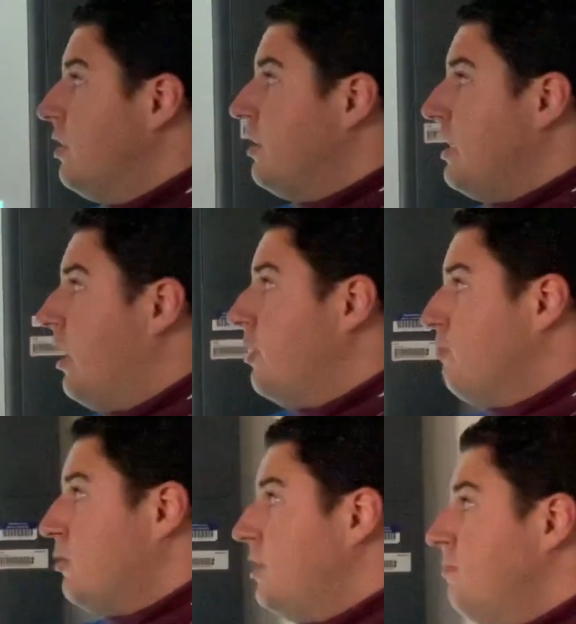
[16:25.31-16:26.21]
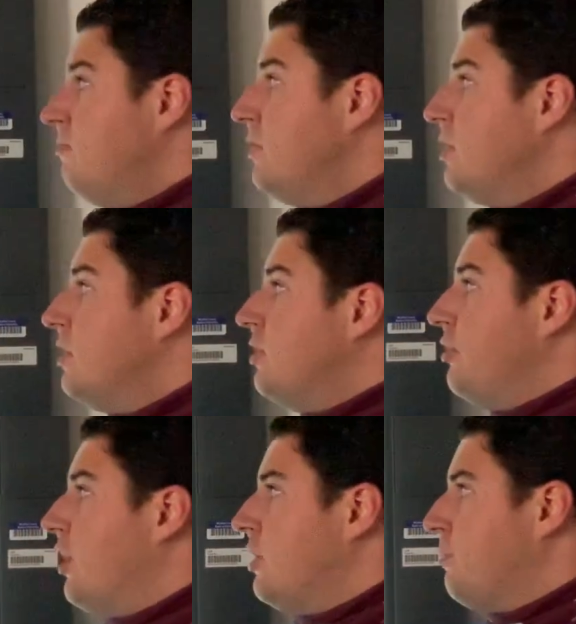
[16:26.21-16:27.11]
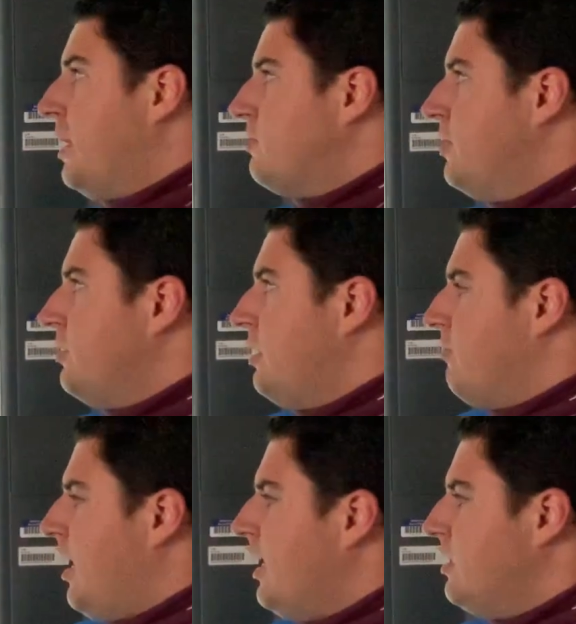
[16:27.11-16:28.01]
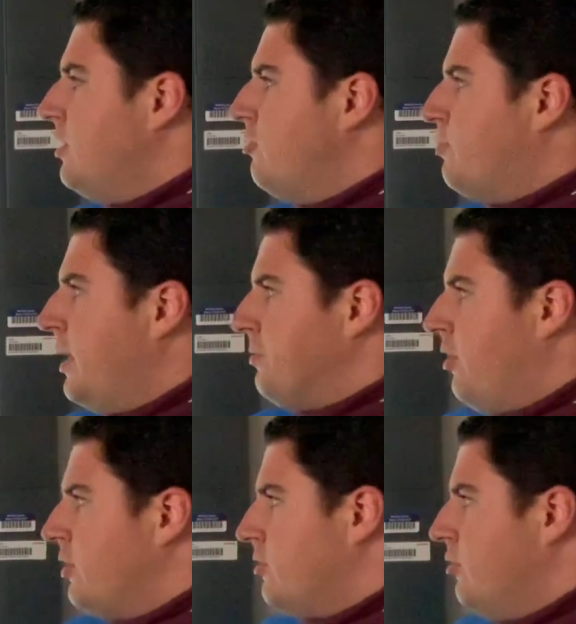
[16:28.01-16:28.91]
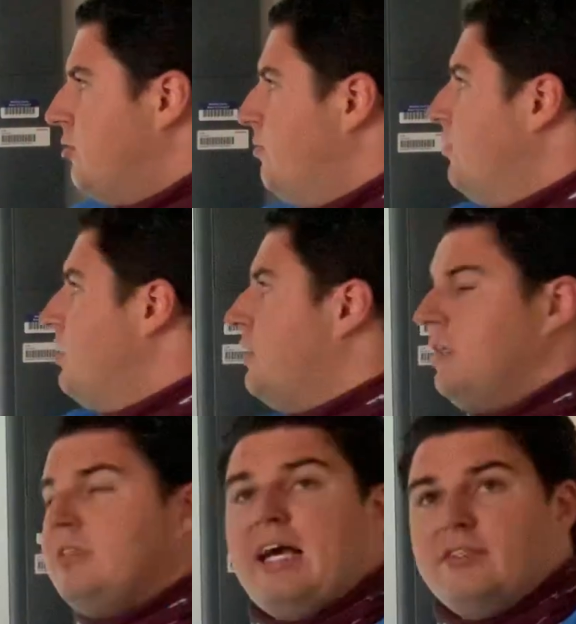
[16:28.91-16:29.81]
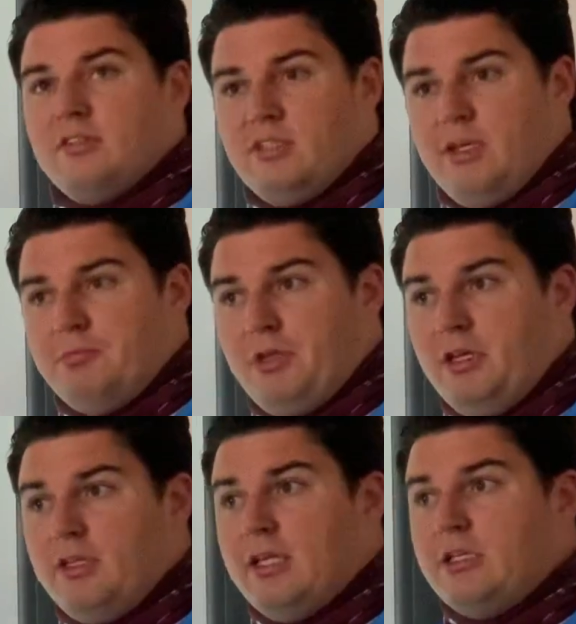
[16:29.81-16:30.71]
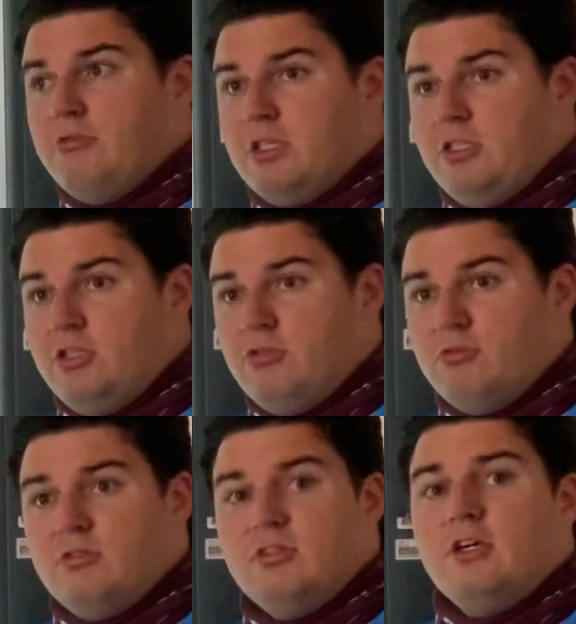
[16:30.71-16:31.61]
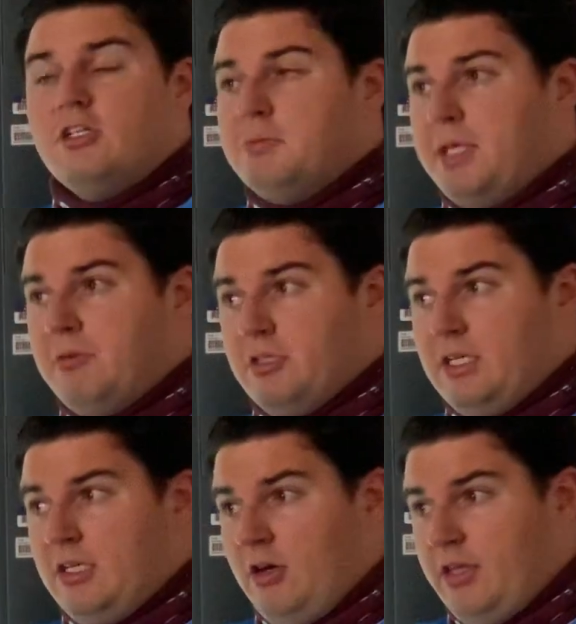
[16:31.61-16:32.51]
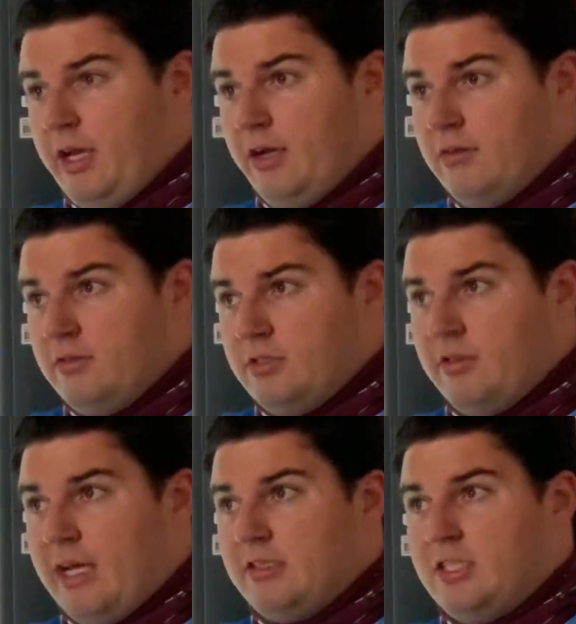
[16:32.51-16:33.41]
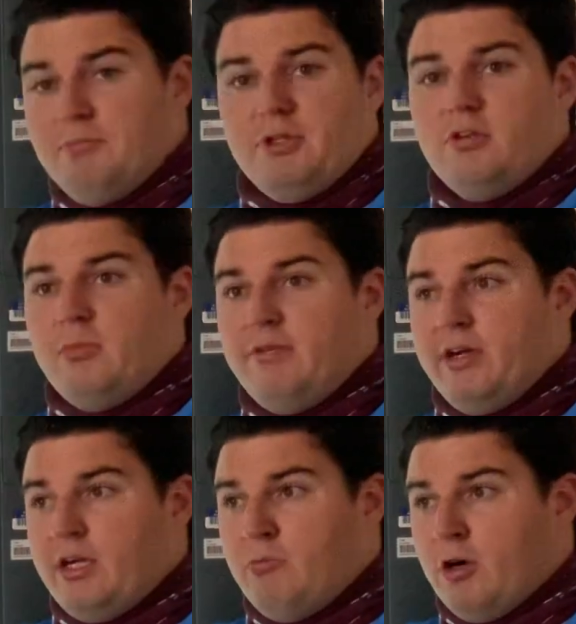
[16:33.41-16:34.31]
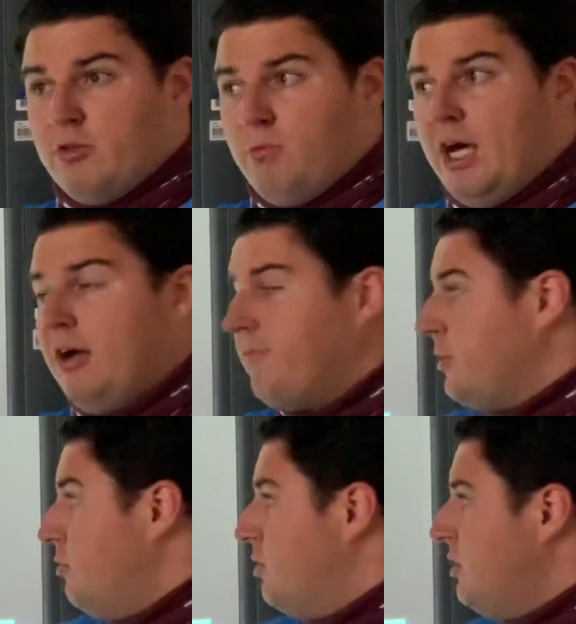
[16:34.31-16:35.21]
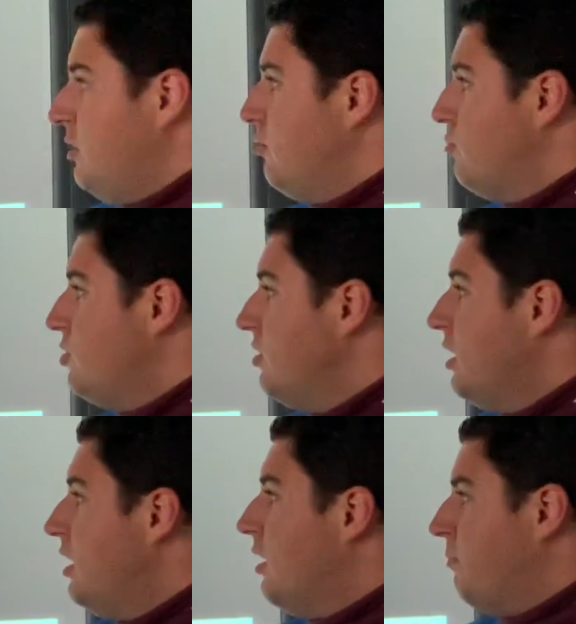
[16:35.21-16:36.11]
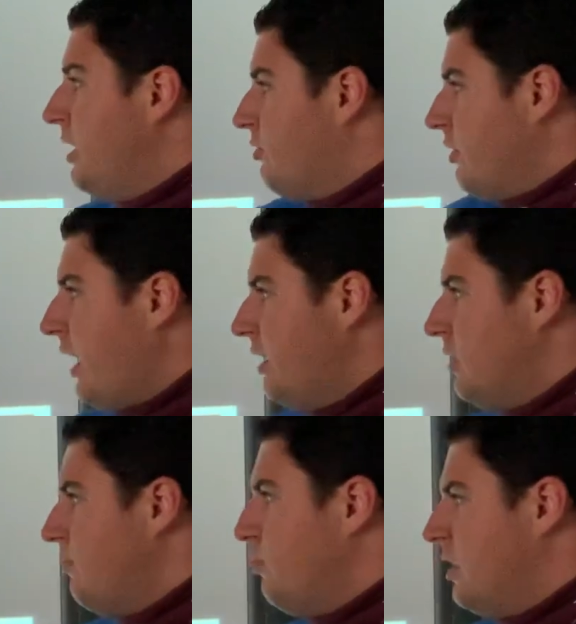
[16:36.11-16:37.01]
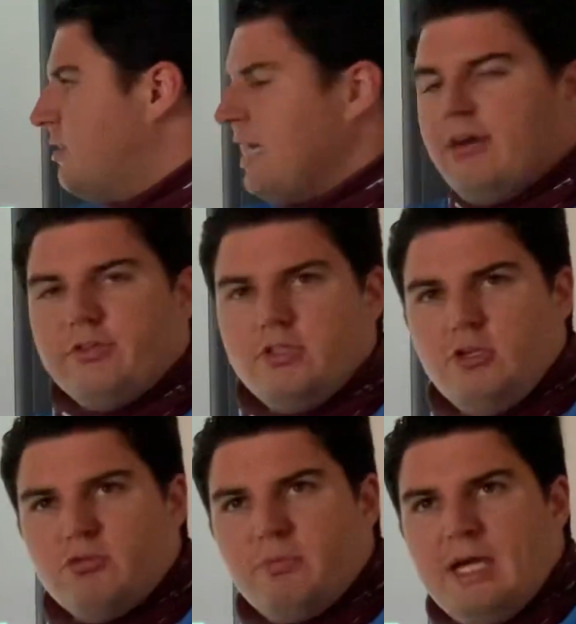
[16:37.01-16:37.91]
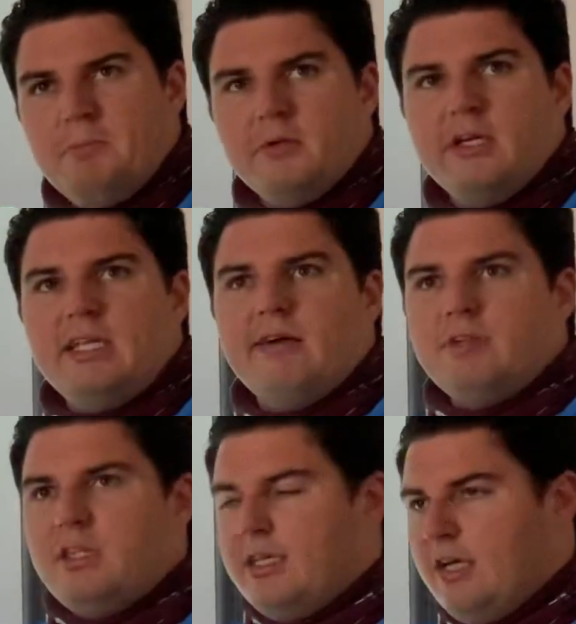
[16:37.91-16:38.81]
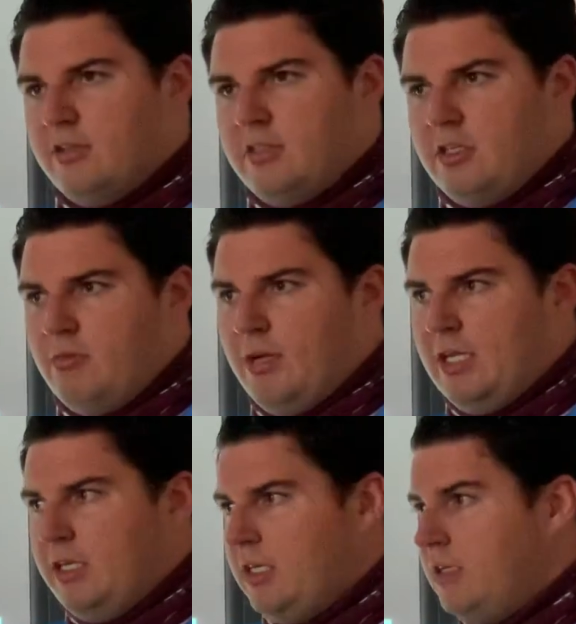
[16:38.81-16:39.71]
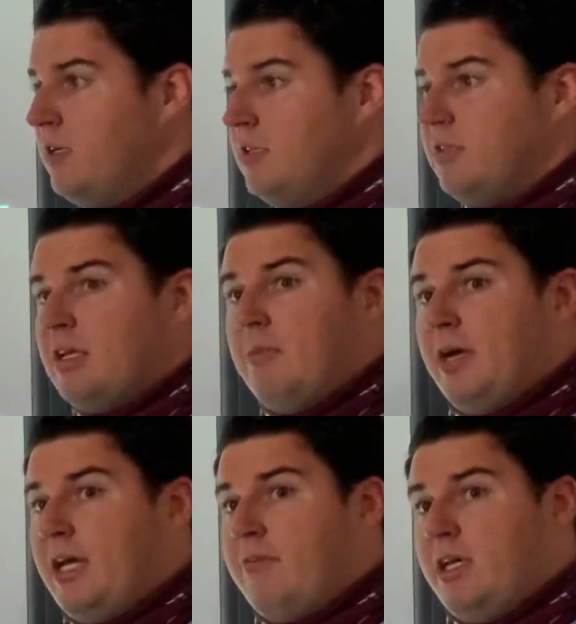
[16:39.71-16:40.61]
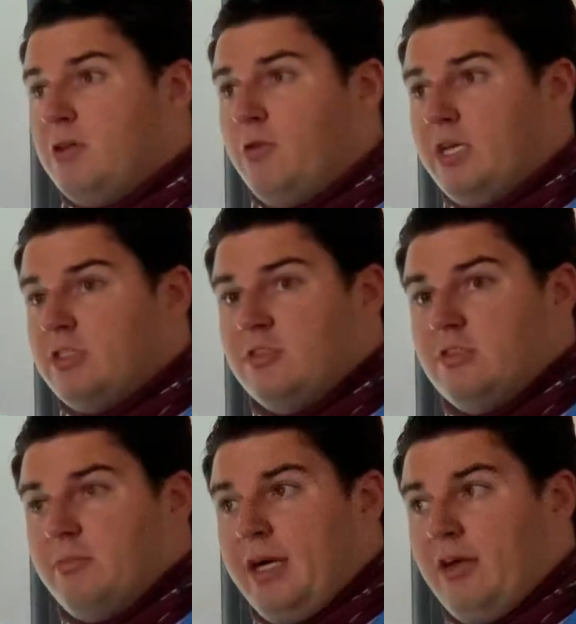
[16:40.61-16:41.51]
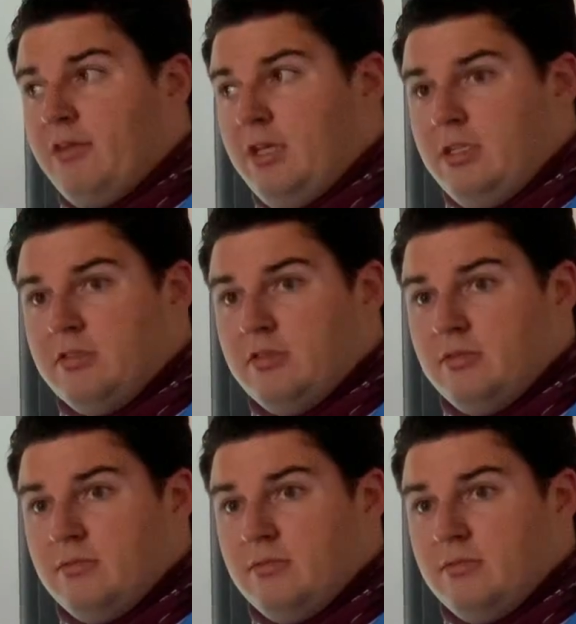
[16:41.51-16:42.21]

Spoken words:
The other one, your other possibility, writing the newspaper article. This has the template that you can use to be able to get on there. So that template will be very worthwhile for you to use. Be creative with the title of your newspaper and everything else that you might need. Does anybody have any questions about these?